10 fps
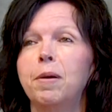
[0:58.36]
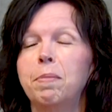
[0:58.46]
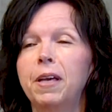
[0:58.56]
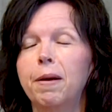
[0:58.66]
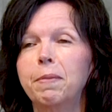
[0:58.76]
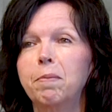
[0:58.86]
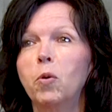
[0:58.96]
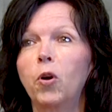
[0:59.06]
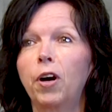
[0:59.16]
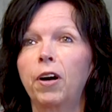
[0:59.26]
becoming
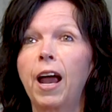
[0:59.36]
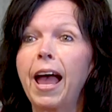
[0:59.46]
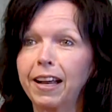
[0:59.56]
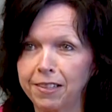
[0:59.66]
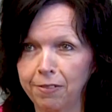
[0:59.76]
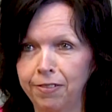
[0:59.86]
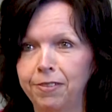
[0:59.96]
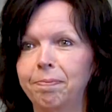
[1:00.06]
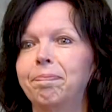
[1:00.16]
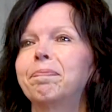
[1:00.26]
more
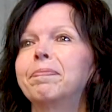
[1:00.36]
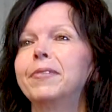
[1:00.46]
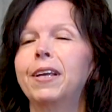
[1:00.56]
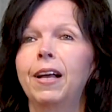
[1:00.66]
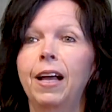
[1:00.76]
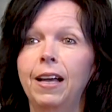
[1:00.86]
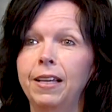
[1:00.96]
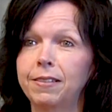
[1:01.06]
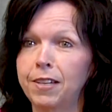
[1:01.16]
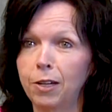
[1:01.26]
active.
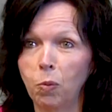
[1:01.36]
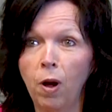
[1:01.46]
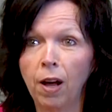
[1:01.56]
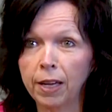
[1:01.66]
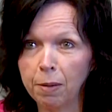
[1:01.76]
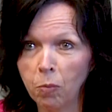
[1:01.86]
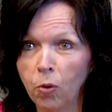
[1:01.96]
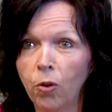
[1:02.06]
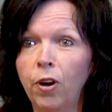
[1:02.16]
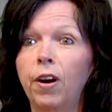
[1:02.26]
I started walking
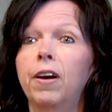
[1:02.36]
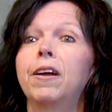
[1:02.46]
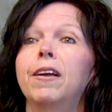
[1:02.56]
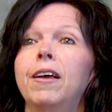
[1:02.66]
more.